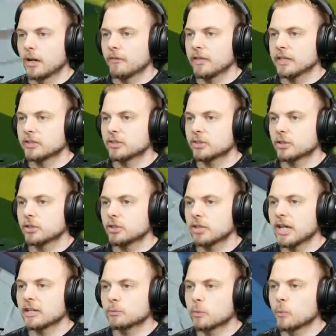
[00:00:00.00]
I feel like this is a good
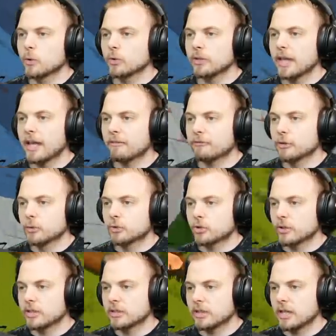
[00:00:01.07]
size. We will get a few
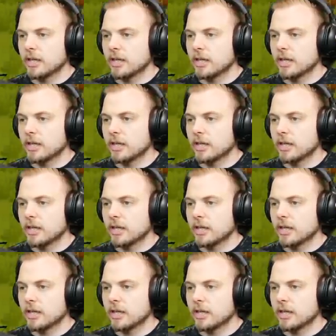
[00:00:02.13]
trees in